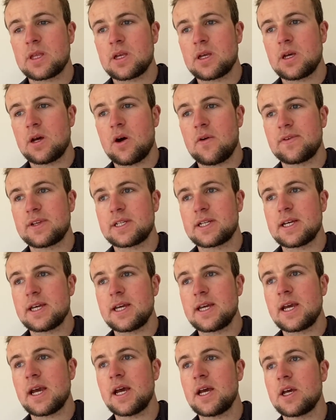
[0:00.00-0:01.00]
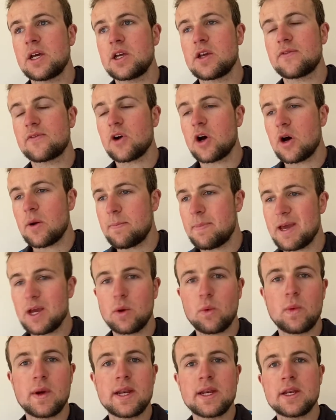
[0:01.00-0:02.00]
Obviously, you've got a big
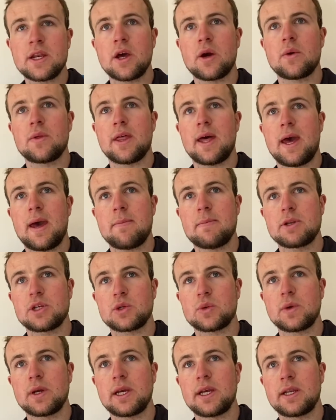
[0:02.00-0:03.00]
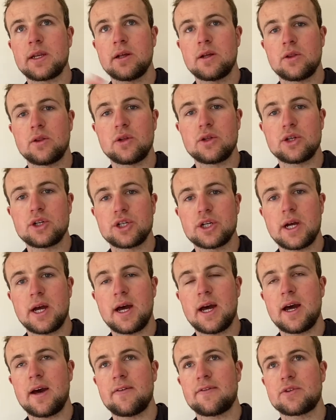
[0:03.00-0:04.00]
window there between lunch at
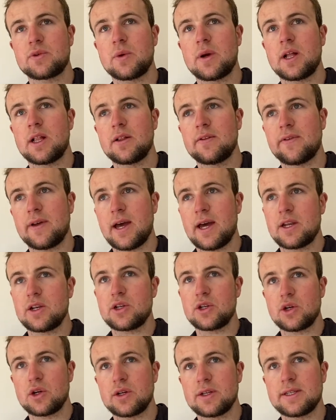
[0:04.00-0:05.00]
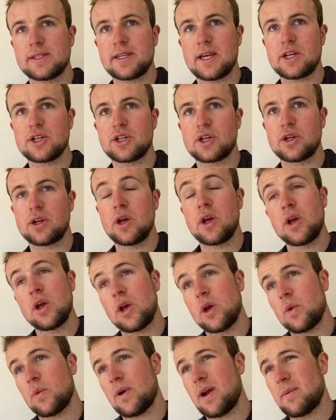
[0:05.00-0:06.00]
12:30 and your session
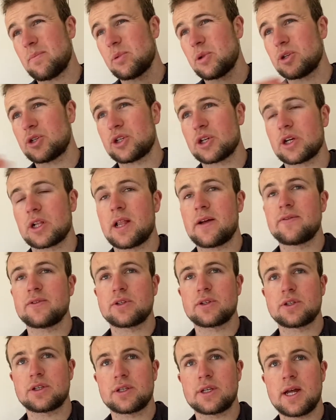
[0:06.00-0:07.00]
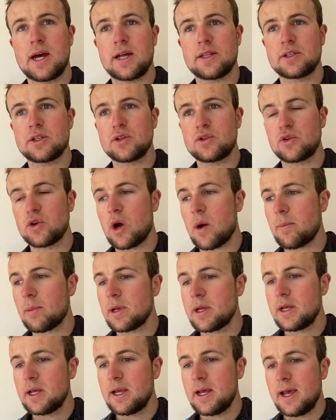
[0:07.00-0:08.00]
where blood sugar levels start to
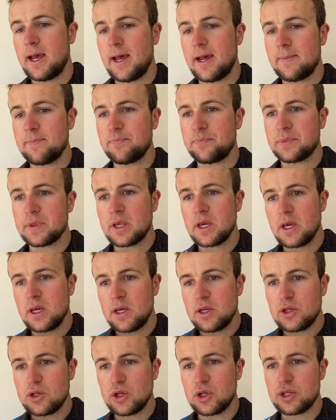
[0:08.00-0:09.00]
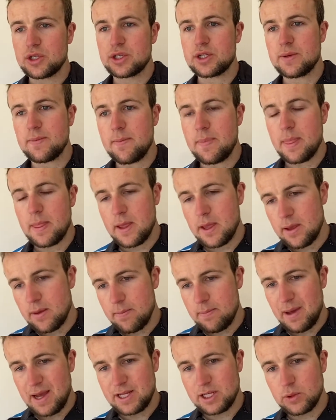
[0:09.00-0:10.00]
drop. Just
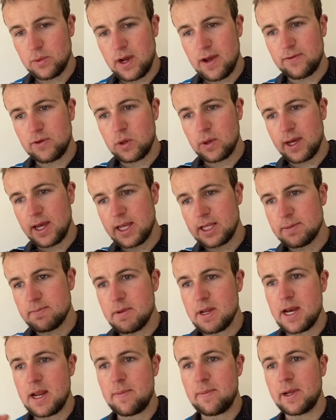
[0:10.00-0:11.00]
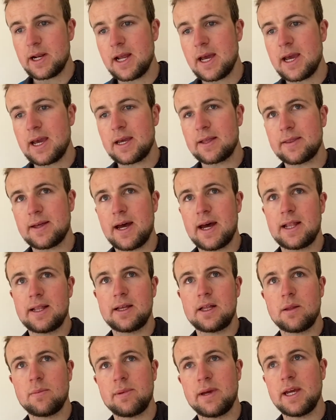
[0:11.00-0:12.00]
better way of doing it is manipulating that a
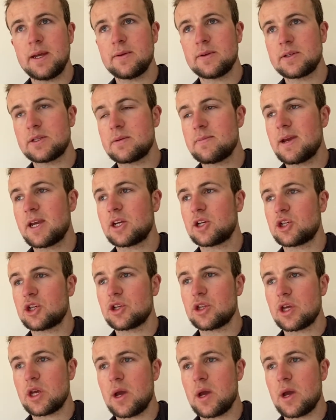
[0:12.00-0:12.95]
little bit to make sure that you